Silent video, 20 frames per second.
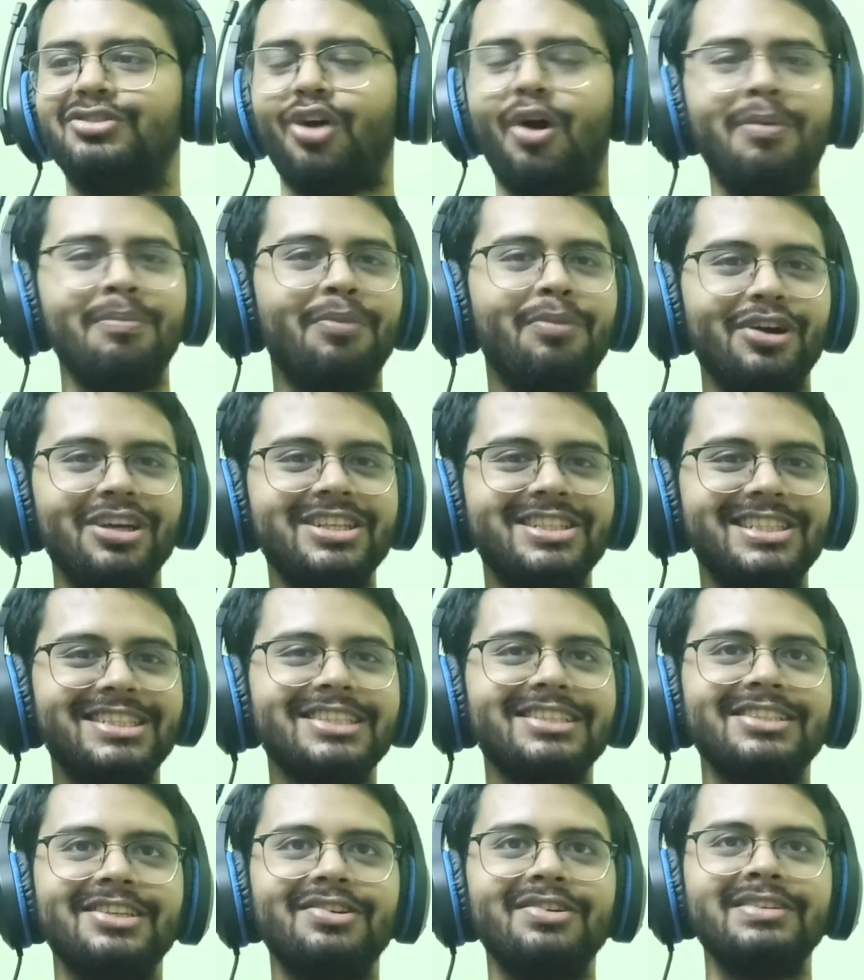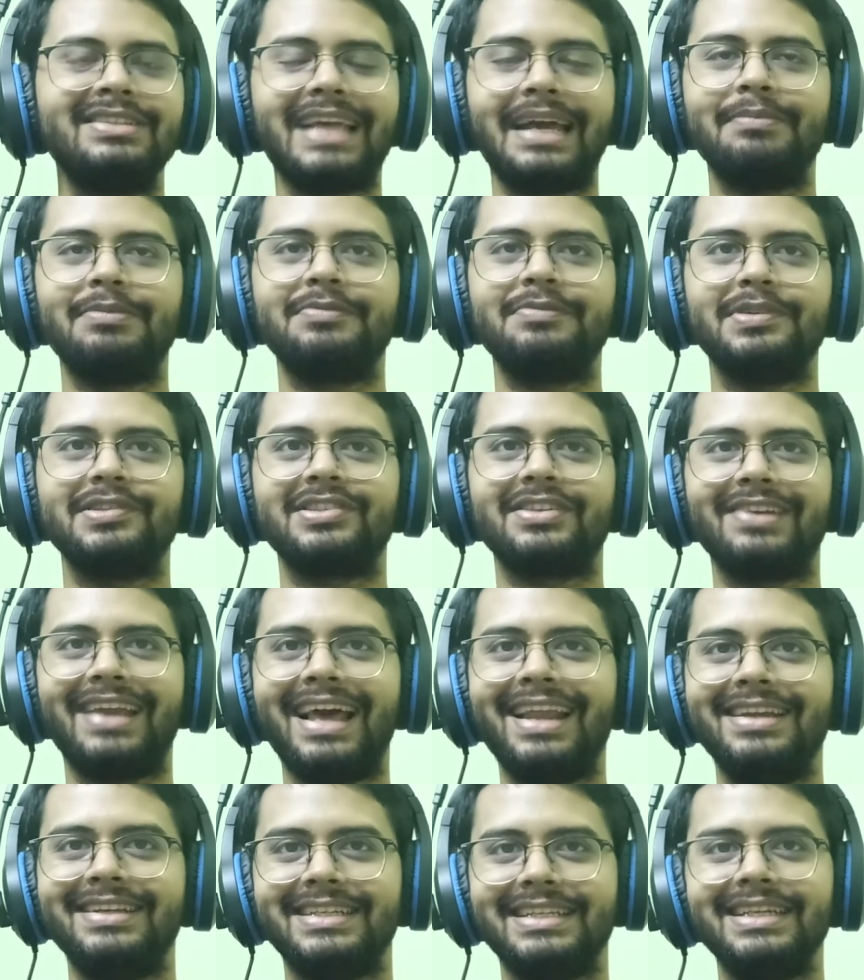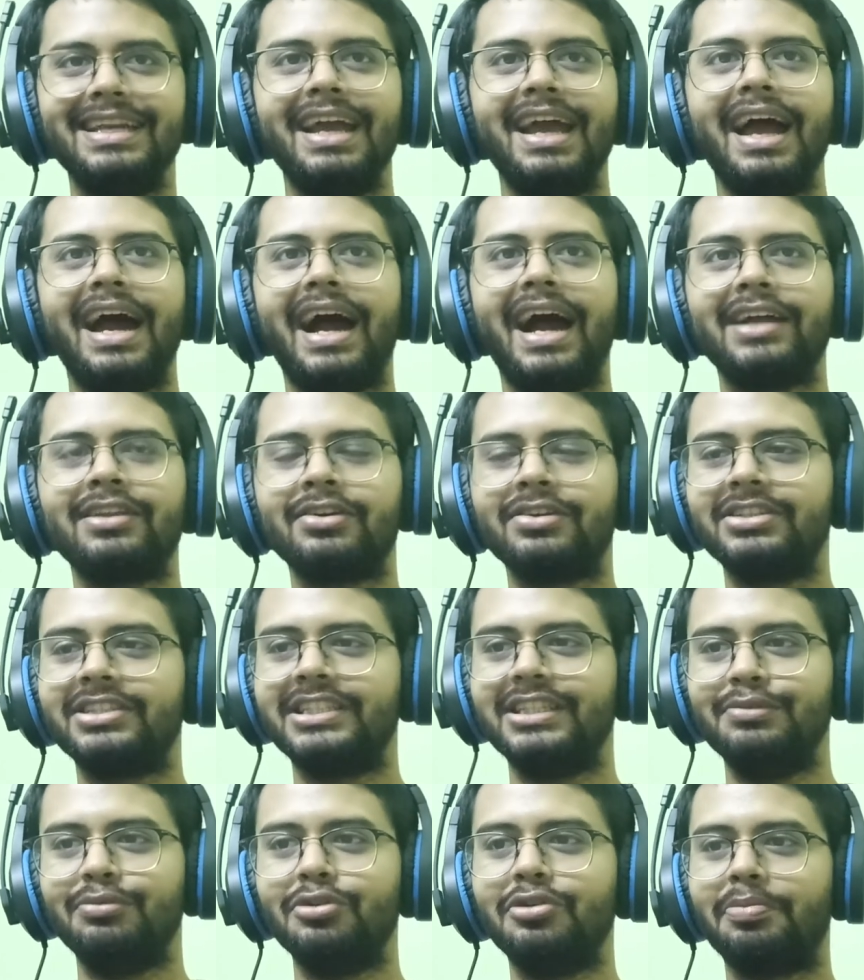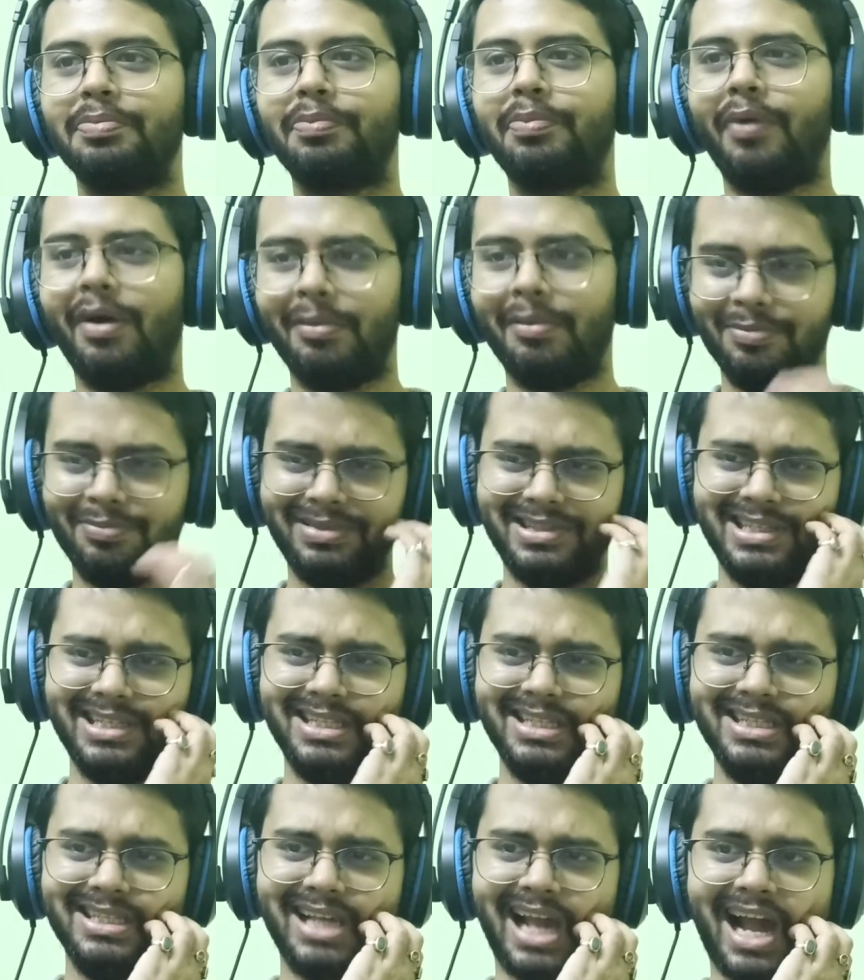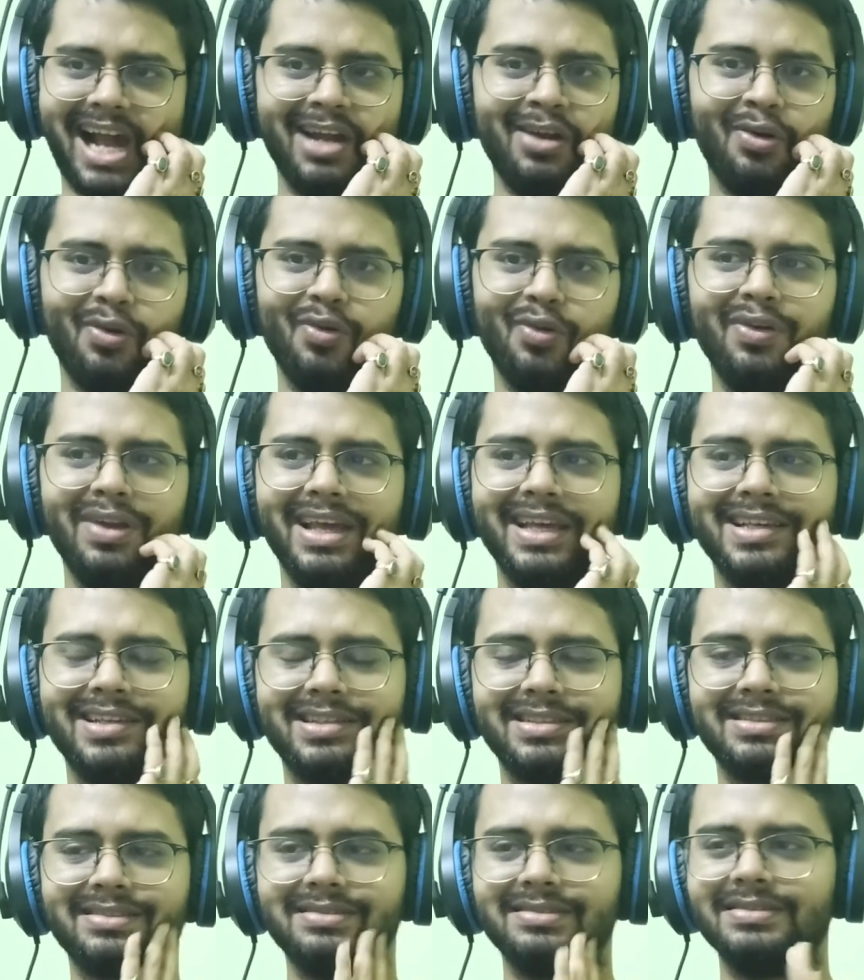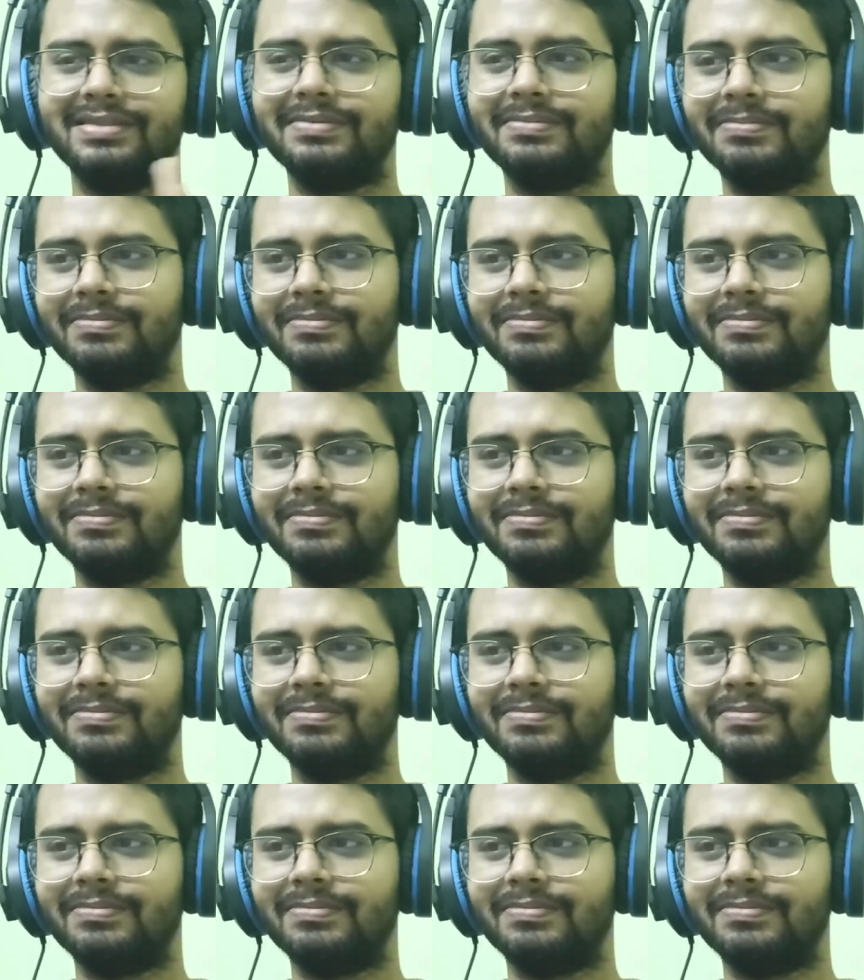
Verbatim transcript: tomboyish, you know, type of personality, I thought she would probably, I don't know, like,